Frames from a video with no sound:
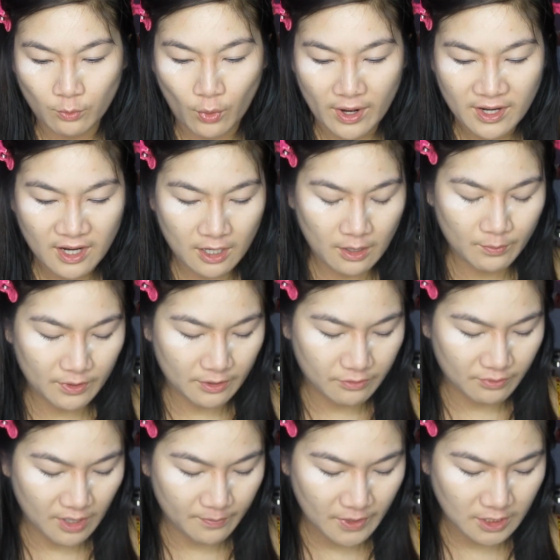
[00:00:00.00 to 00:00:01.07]
1 and number
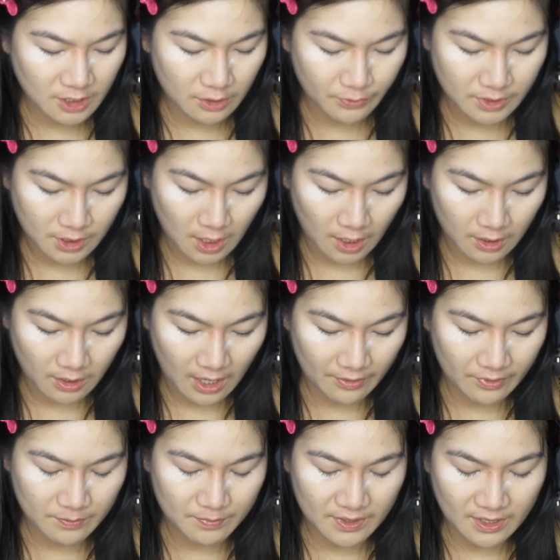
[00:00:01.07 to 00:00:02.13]
3. I'm not sure which color I
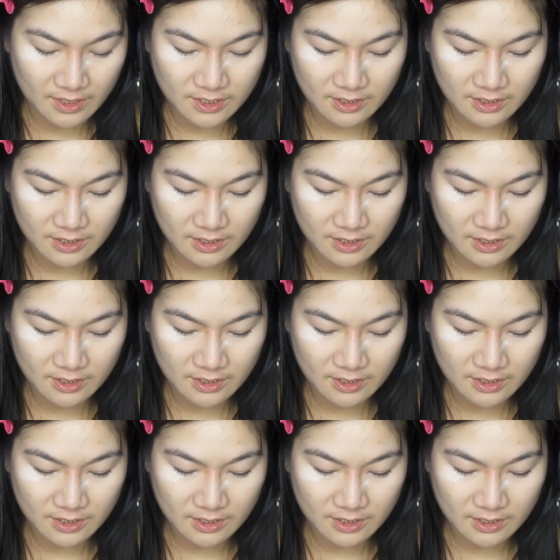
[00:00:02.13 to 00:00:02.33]
would be.